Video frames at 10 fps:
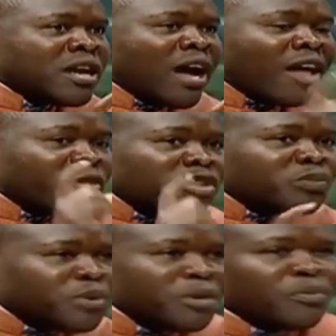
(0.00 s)
are those
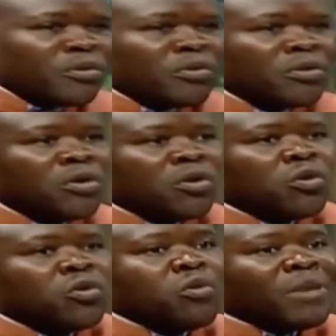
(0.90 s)
people
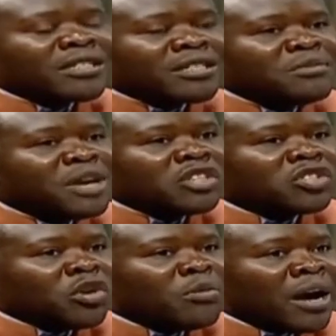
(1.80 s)
who must remain
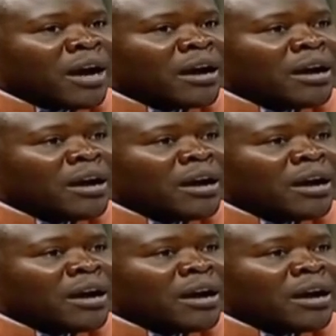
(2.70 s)
sober